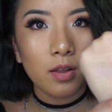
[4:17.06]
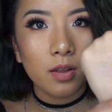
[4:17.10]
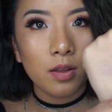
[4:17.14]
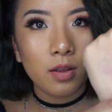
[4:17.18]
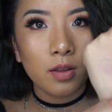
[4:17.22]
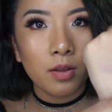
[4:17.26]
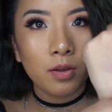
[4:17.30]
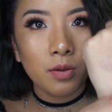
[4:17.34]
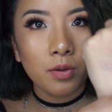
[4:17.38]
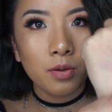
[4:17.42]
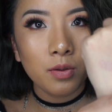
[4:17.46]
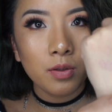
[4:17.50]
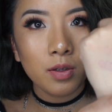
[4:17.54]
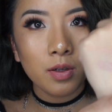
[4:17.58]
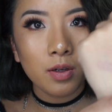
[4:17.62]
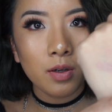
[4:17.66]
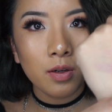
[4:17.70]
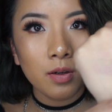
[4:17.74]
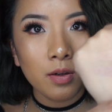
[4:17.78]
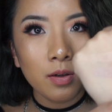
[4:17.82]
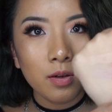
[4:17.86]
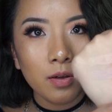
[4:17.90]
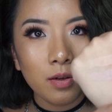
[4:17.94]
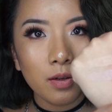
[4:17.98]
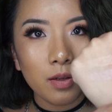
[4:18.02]
those
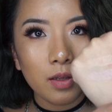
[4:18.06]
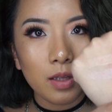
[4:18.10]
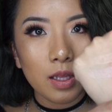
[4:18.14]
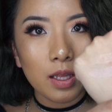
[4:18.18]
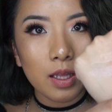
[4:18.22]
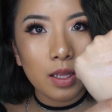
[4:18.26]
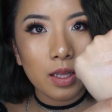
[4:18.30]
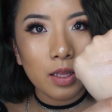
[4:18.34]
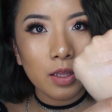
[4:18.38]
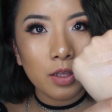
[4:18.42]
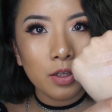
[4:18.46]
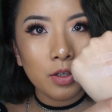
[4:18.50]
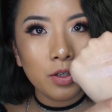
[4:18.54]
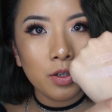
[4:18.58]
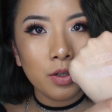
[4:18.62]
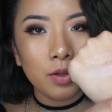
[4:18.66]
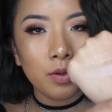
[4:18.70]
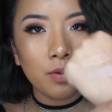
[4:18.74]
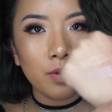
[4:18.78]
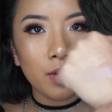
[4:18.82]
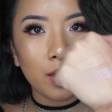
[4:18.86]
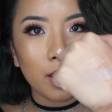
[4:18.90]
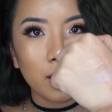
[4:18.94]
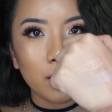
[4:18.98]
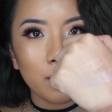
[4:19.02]
are the
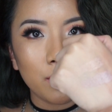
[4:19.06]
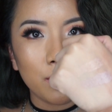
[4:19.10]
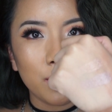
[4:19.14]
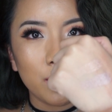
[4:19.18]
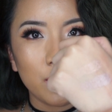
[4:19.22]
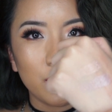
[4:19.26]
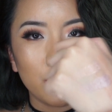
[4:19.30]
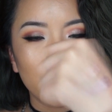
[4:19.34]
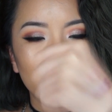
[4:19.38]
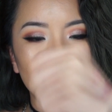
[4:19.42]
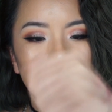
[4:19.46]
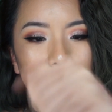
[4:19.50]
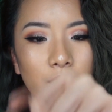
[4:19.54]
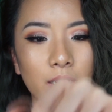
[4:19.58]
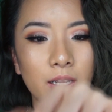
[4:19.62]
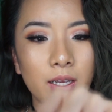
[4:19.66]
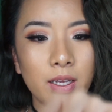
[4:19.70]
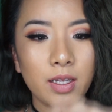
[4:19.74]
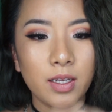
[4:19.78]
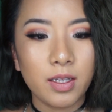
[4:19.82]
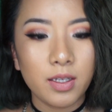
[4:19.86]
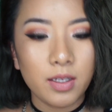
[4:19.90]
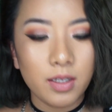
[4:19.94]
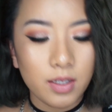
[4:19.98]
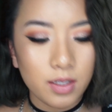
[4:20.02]
two next to each other.
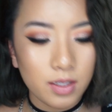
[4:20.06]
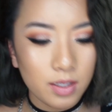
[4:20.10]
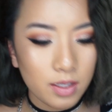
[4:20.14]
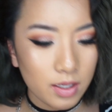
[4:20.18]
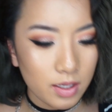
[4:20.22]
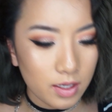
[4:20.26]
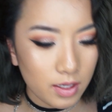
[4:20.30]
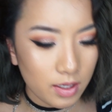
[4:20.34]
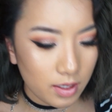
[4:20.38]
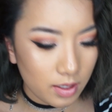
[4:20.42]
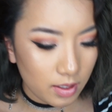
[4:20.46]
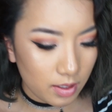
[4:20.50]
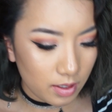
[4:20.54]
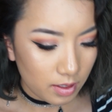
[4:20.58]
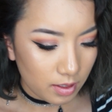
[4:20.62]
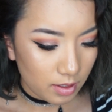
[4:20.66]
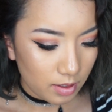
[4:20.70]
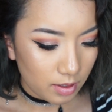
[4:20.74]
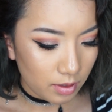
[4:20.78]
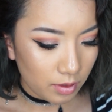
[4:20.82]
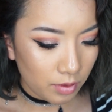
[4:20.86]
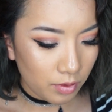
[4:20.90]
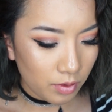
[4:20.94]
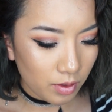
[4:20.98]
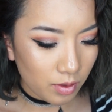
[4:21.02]
And
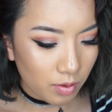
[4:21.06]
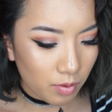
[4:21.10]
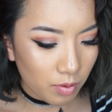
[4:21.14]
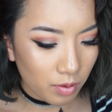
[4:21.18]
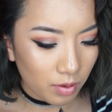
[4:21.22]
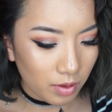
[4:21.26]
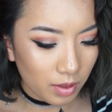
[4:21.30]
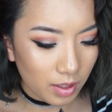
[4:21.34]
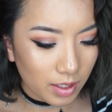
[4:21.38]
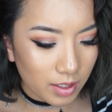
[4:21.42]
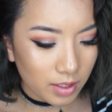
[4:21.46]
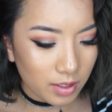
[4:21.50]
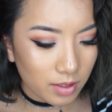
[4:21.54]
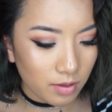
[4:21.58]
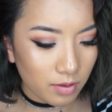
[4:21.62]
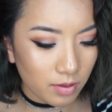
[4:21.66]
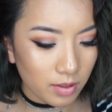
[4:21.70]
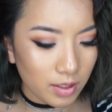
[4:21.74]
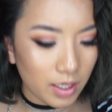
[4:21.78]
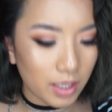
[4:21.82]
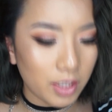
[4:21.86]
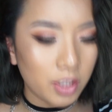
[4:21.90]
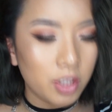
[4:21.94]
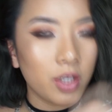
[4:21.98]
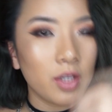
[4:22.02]
Unicorn Luster is
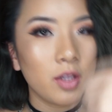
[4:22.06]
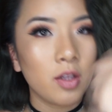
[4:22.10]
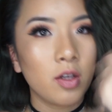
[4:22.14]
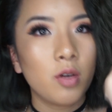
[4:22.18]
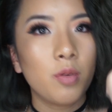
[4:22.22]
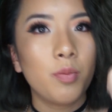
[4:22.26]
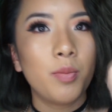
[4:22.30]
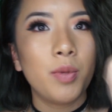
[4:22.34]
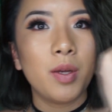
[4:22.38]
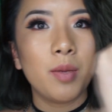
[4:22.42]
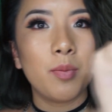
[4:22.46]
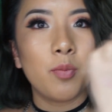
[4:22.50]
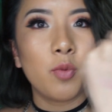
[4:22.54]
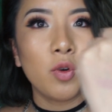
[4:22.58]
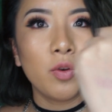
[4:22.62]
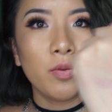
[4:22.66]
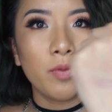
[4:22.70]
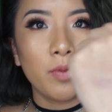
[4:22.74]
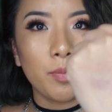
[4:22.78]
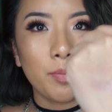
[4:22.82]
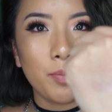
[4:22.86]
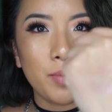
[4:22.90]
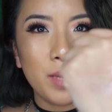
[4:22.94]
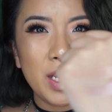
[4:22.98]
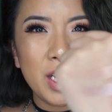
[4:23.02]
actually a little bit more of
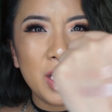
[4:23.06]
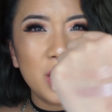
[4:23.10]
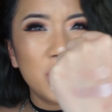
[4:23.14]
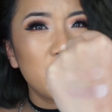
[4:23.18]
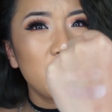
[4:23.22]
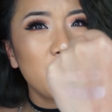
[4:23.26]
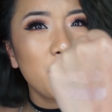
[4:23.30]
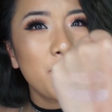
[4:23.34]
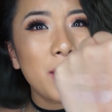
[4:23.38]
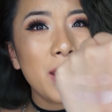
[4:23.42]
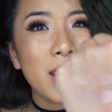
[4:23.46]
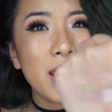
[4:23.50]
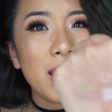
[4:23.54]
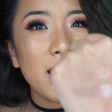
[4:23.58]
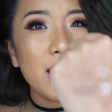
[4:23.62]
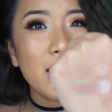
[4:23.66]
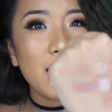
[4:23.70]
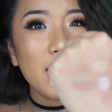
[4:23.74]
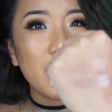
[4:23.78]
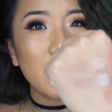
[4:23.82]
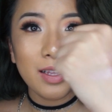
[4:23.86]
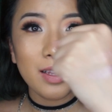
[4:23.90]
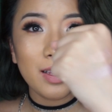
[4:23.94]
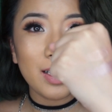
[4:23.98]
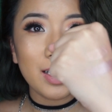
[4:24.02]
a peachy
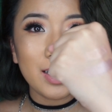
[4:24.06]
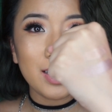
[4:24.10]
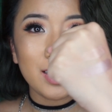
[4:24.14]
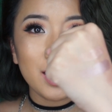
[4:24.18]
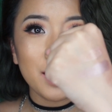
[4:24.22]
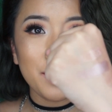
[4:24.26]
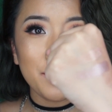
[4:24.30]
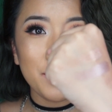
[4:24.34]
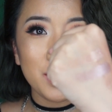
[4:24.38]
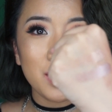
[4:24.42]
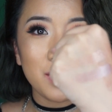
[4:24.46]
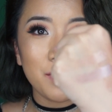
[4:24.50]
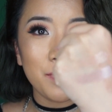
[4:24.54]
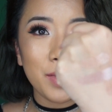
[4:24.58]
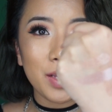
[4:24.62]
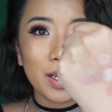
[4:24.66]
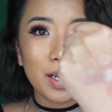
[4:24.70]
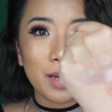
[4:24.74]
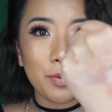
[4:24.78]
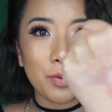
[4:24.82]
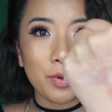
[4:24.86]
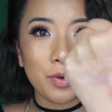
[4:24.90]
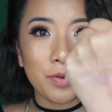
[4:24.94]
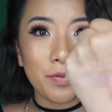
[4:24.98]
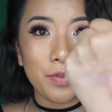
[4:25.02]
pink. That's not even something
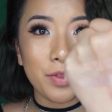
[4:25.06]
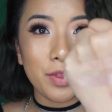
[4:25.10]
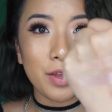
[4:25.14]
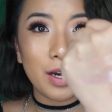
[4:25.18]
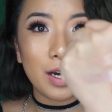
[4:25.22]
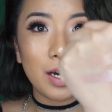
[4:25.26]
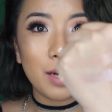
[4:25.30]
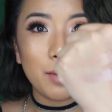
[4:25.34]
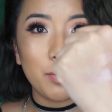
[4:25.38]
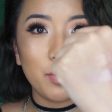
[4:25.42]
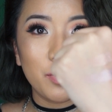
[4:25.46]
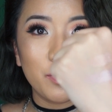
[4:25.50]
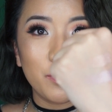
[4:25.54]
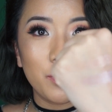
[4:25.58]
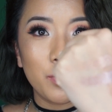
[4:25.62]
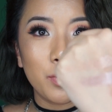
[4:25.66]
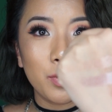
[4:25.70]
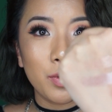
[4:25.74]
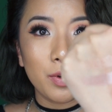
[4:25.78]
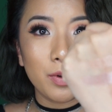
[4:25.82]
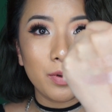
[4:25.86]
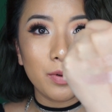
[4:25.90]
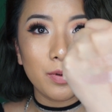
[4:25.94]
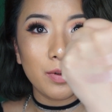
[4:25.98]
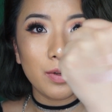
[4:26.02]
I would have thought
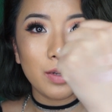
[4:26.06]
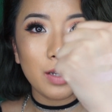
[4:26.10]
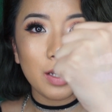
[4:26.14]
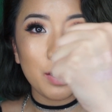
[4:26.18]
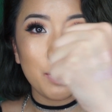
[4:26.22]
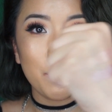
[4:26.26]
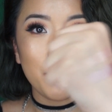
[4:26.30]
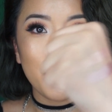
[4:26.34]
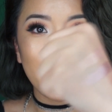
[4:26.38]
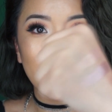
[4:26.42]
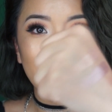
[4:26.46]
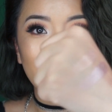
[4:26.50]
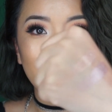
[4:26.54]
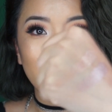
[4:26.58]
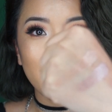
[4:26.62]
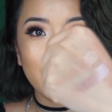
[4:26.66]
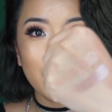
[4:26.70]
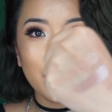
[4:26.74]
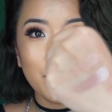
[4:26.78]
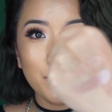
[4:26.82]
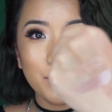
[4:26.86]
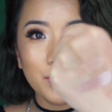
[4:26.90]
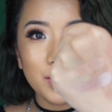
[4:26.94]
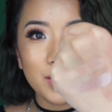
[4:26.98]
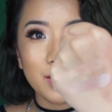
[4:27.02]
before comparing
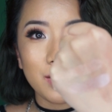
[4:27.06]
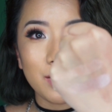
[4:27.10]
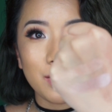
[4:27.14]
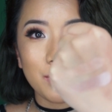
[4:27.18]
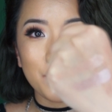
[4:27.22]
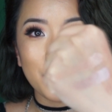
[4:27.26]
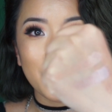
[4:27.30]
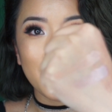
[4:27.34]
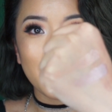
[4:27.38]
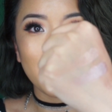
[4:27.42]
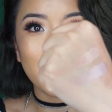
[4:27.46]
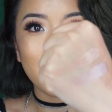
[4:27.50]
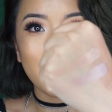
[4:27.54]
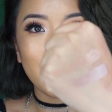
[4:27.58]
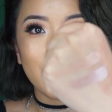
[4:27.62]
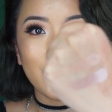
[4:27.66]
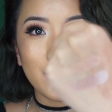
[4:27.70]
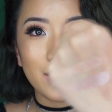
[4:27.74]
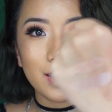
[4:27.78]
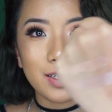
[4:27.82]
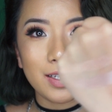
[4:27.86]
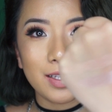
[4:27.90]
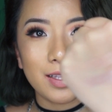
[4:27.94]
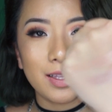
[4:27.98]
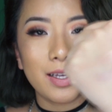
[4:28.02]
them, so I'm kind of glad
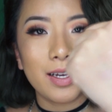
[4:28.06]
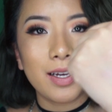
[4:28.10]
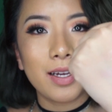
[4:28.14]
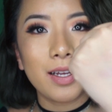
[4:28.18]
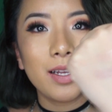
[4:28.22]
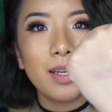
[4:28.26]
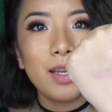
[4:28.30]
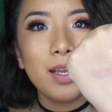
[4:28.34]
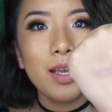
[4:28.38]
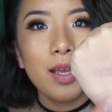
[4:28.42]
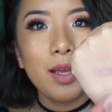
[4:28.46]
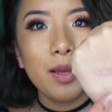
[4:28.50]
I did that.